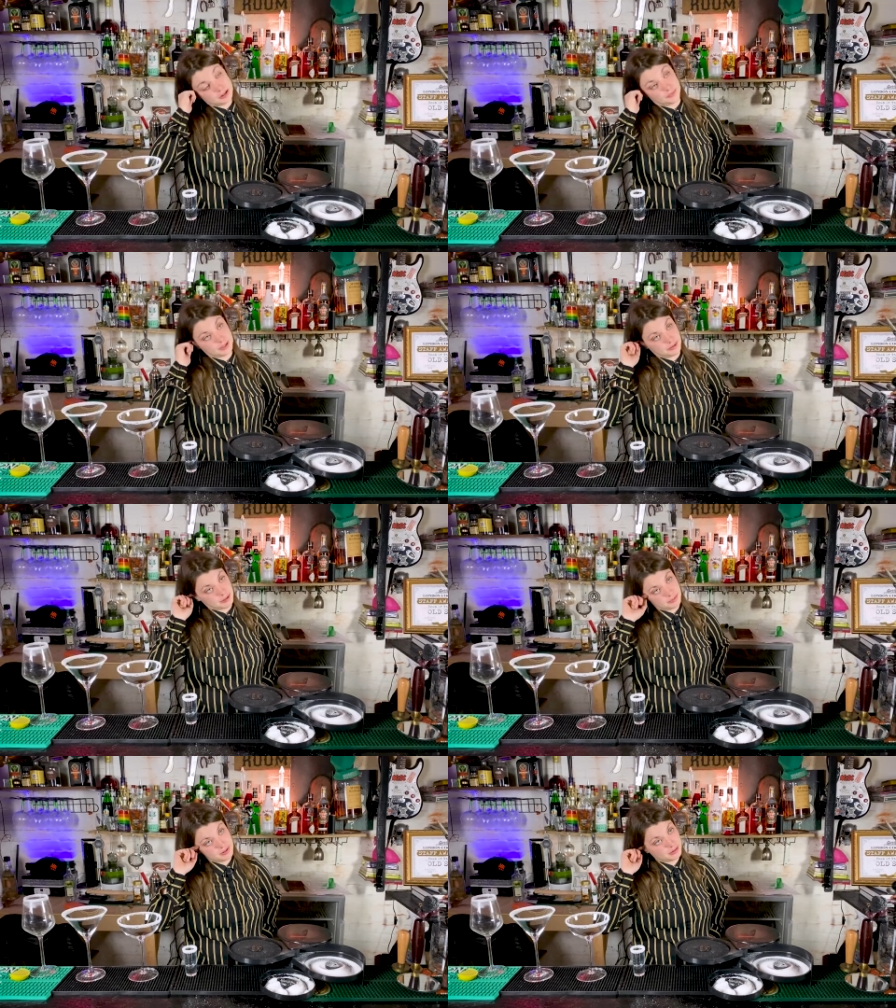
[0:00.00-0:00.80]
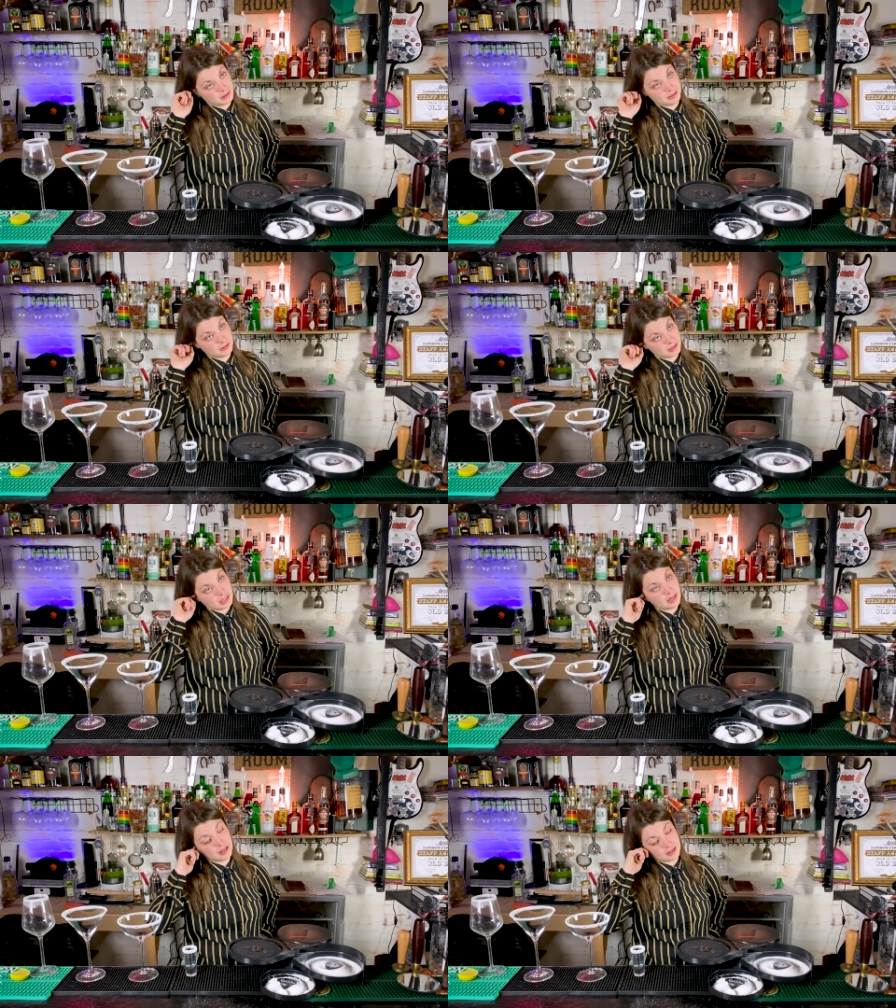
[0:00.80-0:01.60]
Tommys have rims. Yeah, rims.
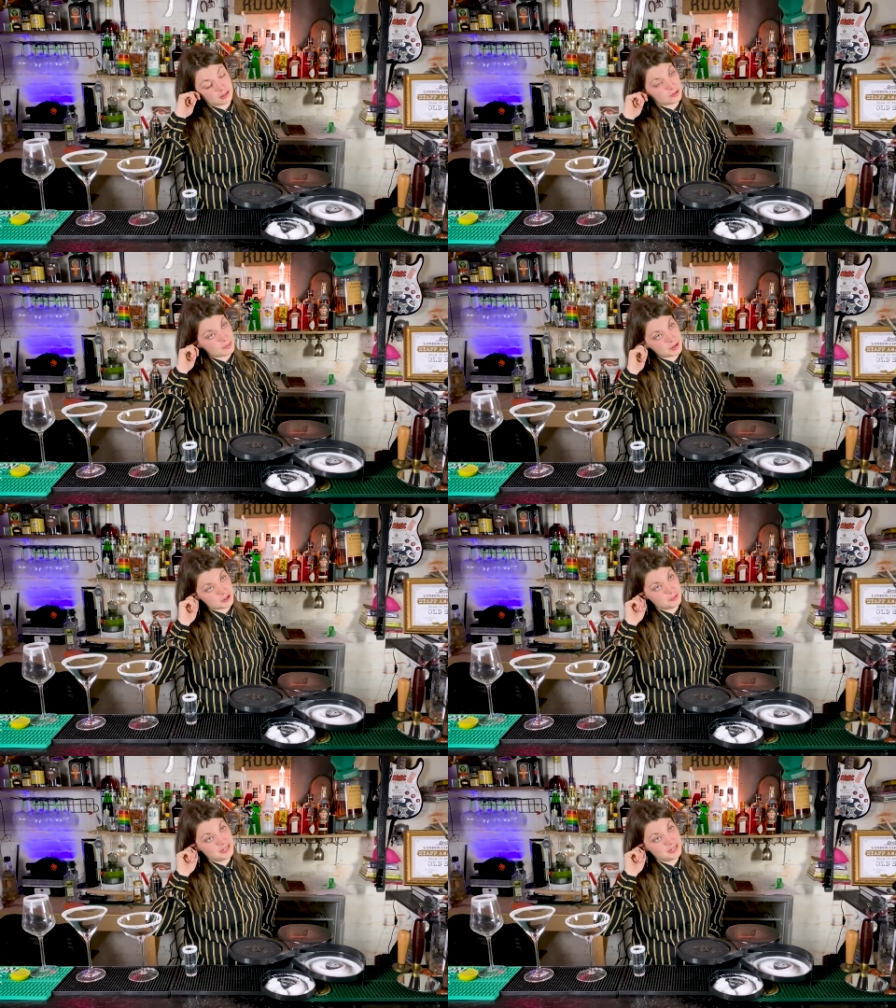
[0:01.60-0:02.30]
Yeah, I like a good rim on the Tommy.